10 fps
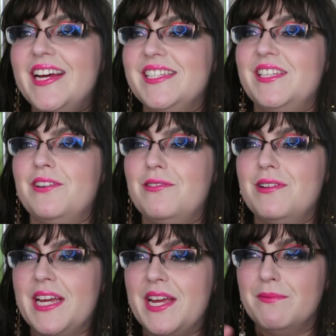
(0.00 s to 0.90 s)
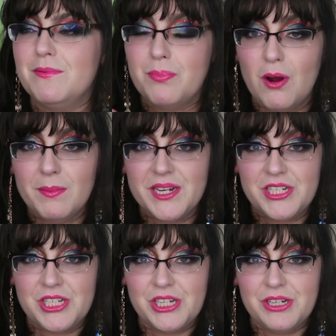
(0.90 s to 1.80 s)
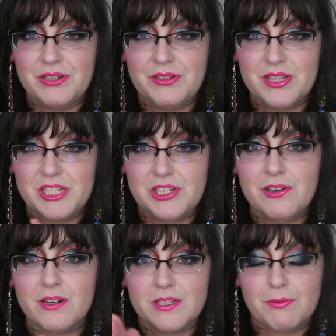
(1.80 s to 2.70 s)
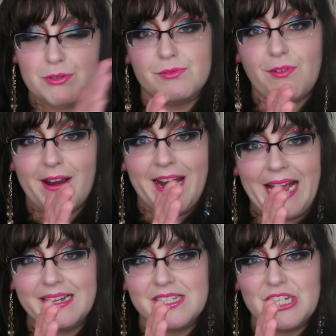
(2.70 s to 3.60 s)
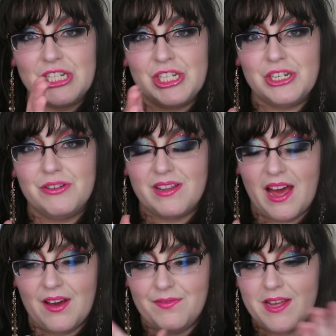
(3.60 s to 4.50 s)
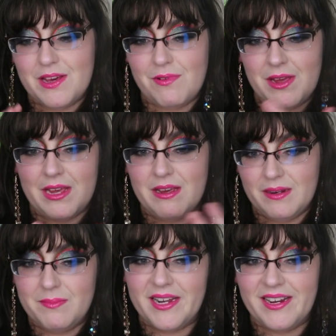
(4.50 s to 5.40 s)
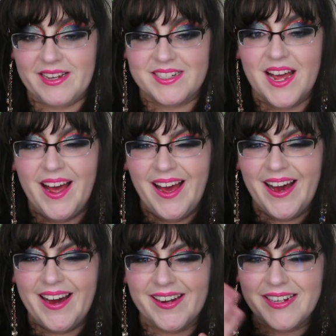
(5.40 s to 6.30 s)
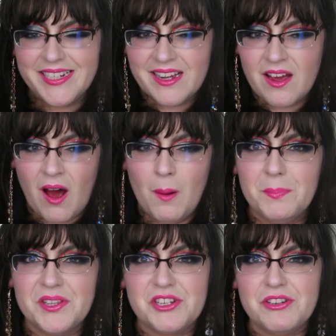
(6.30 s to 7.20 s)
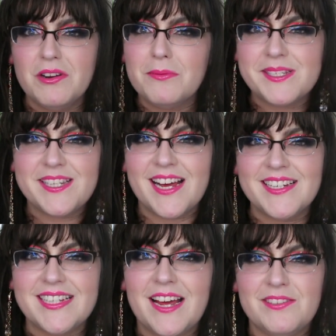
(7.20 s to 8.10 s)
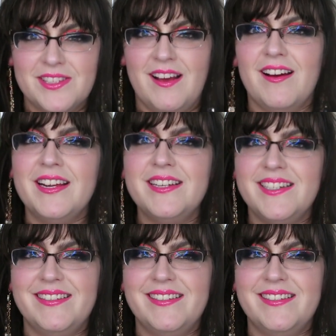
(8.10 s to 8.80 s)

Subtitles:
So he brought me to this jeweler's, which was right next to the cafe that we had met at. And I didn't cop, but the jeweler was standing outside.